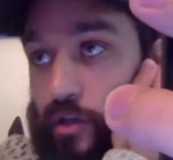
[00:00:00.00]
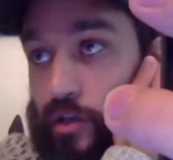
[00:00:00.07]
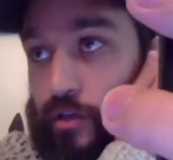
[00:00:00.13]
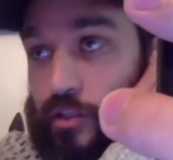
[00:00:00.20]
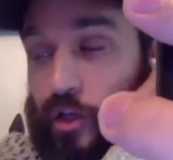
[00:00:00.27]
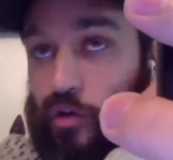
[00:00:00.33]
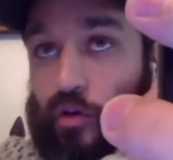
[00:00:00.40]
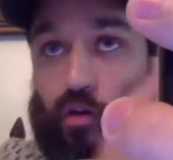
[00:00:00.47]

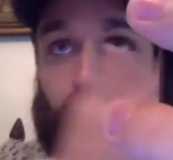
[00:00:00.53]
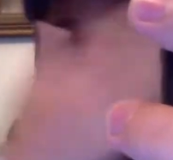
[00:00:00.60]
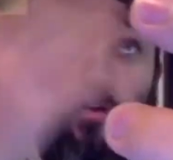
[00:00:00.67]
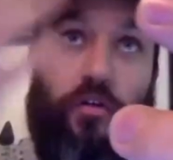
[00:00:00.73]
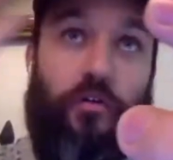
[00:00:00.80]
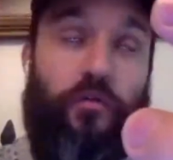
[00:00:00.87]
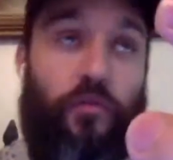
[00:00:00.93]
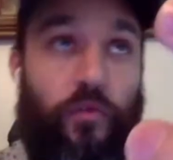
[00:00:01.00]
So
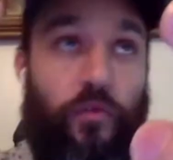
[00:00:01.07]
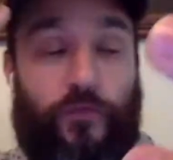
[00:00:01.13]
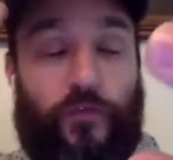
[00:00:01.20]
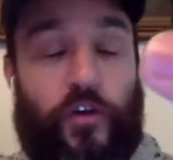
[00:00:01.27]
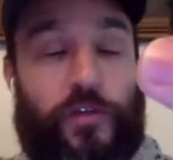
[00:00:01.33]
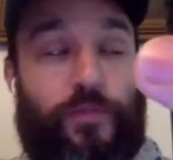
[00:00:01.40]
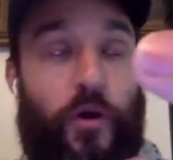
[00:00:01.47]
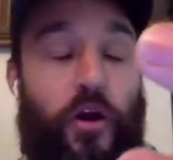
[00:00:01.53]
the
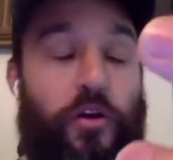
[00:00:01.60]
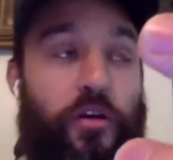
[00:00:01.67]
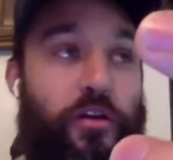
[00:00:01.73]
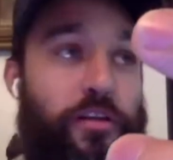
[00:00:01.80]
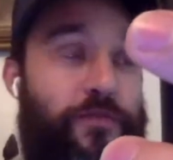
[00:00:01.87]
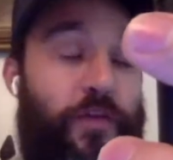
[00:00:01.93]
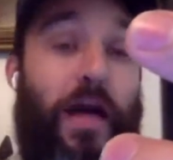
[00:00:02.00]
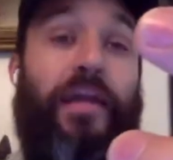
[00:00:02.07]
first part
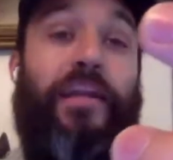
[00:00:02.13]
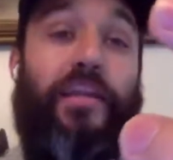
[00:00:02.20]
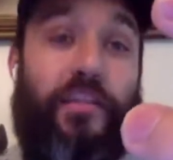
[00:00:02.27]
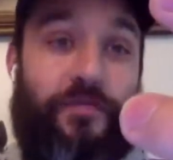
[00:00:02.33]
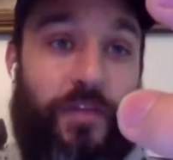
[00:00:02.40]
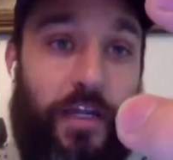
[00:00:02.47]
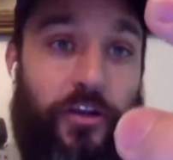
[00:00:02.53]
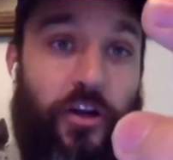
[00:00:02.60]
is finding the
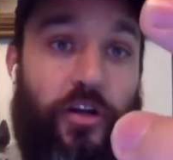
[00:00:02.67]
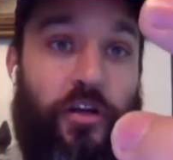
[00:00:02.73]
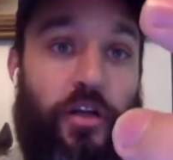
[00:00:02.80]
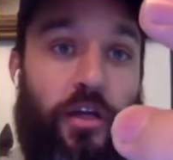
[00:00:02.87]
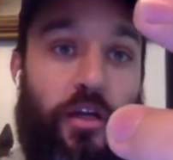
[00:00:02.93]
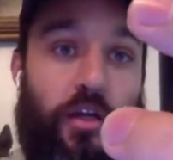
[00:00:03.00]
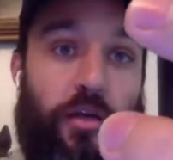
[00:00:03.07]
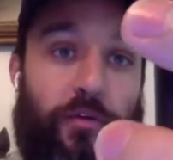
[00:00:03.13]
vendor.
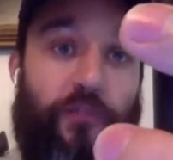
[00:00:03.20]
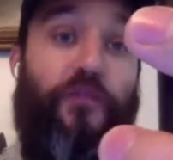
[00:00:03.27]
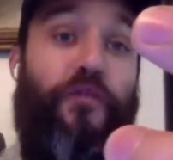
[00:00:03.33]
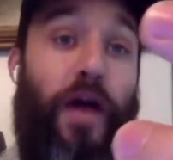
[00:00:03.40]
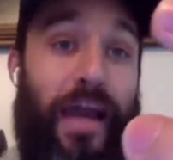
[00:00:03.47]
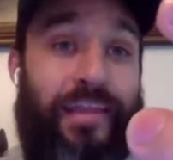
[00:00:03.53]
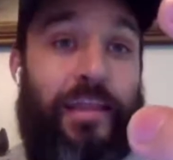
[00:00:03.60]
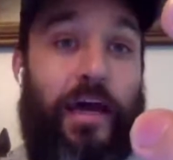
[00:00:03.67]
If you
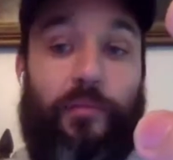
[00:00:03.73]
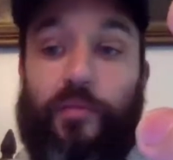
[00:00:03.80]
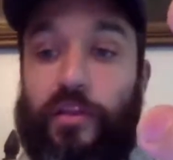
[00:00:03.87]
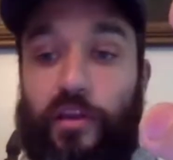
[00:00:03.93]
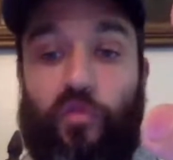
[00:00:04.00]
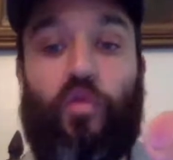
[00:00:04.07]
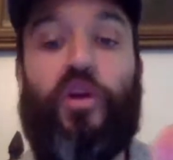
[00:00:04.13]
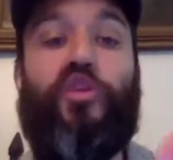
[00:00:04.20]
find them,
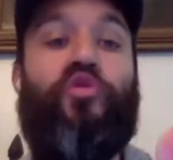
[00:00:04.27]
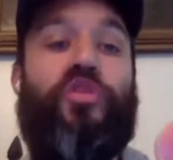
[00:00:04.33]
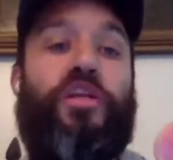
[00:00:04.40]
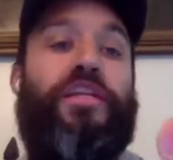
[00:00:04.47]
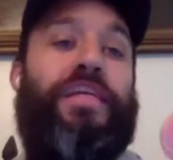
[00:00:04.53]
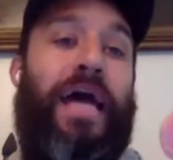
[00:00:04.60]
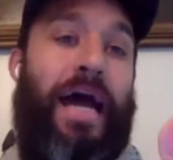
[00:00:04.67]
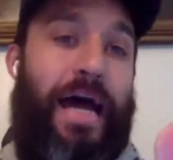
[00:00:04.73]
then what do you need
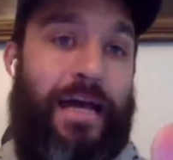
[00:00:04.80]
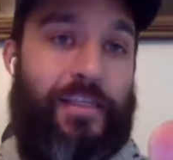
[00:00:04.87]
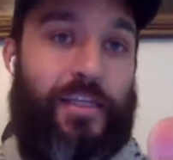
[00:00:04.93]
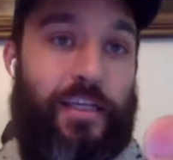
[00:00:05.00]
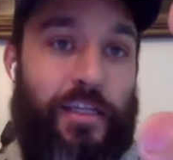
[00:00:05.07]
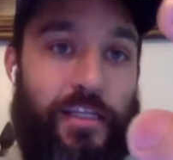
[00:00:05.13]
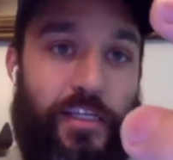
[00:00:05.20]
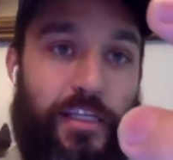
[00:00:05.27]
to ask?
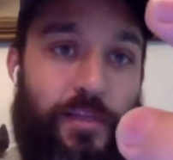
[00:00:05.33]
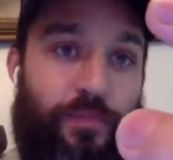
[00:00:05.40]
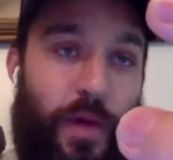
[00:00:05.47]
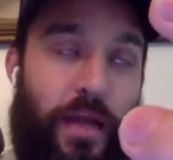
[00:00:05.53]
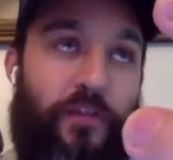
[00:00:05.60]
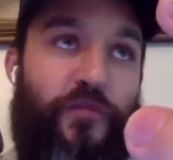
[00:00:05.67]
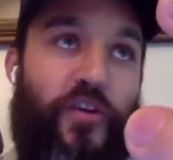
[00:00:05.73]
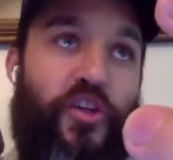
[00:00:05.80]
And this is
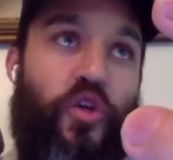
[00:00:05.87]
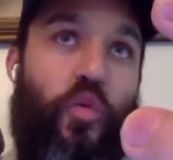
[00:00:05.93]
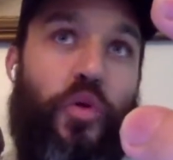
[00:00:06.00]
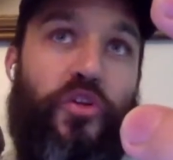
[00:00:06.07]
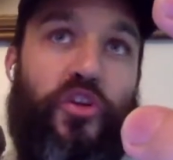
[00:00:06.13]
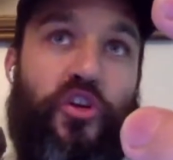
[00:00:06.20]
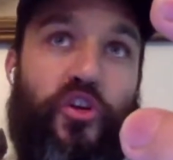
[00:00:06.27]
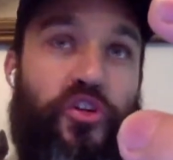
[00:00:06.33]
beneficial whether
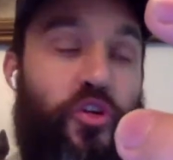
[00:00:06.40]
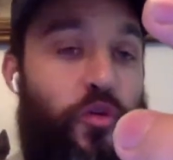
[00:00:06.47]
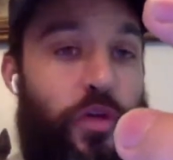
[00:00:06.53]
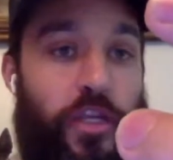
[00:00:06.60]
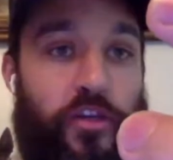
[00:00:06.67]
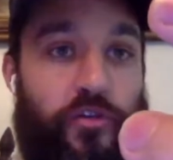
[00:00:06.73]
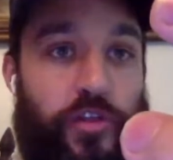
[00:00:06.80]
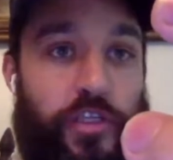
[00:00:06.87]
you're doing
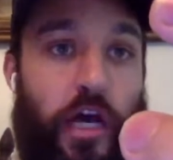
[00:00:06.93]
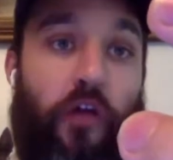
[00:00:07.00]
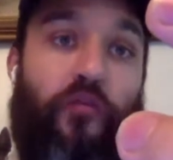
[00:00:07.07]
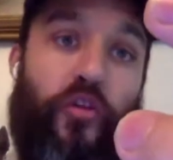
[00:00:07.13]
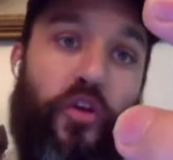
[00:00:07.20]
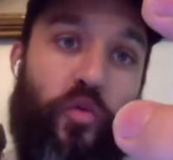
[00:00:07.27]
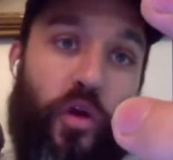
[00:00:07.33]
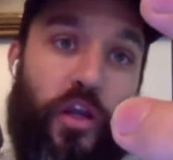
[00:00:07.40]
it yourself or
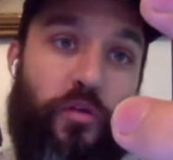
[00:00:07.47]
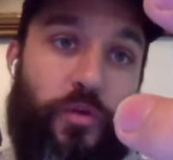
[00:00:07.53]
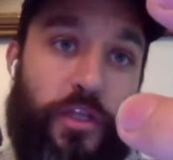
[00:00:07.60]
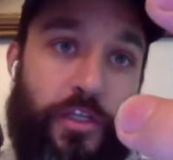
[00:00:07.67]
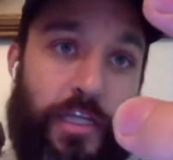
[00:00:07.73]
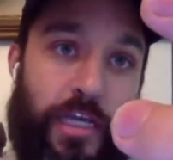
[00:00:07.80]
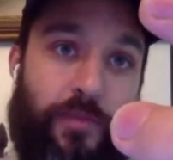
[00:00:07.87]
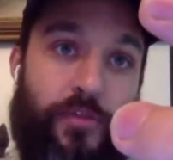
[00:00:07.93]
you're working with a
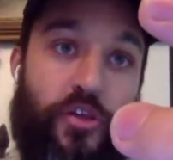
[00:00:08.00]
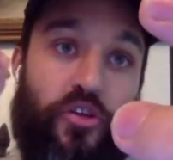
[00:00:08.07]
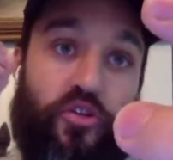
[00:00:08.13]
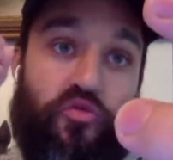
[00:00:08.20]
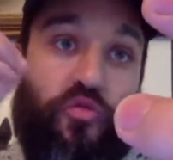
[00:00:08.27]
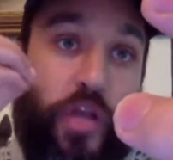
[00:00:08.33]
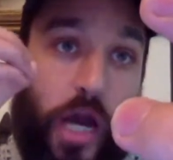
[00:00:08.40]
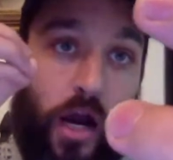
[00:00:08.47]
team, so
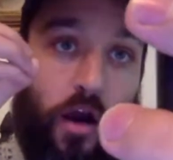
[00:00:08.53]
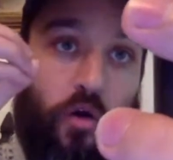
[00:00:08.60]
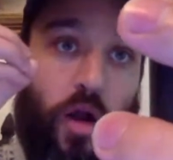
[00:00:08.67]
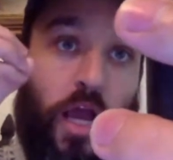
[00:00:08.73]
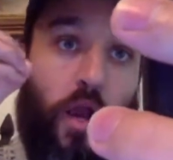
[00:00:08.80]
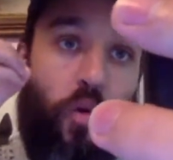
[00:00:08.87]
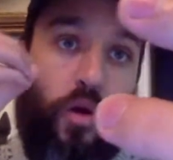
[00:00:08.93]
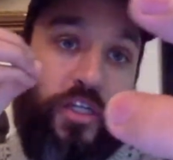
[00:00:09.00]
you know
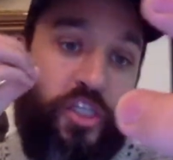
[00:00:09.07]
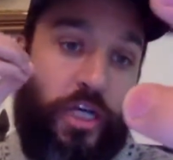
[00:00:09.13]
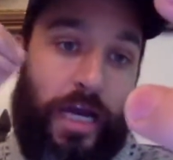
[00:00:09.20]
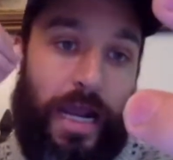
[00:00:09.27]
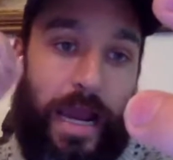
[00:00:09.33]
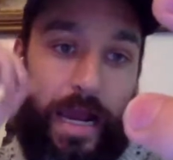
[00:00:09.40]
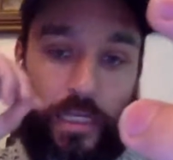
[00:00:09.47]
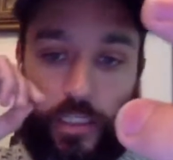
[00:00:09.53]
what you got
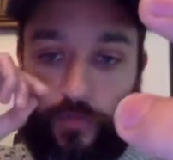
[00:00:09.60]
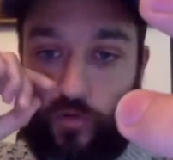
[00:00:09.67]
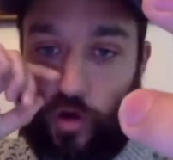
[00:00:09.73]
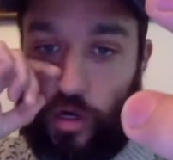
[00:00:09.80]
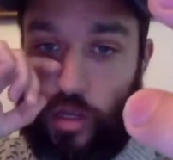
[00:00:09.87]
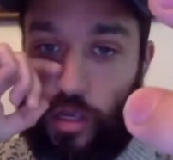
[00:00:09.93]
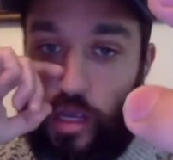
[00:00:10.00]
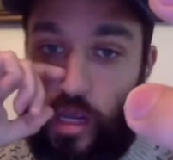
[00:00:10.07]
to ask for.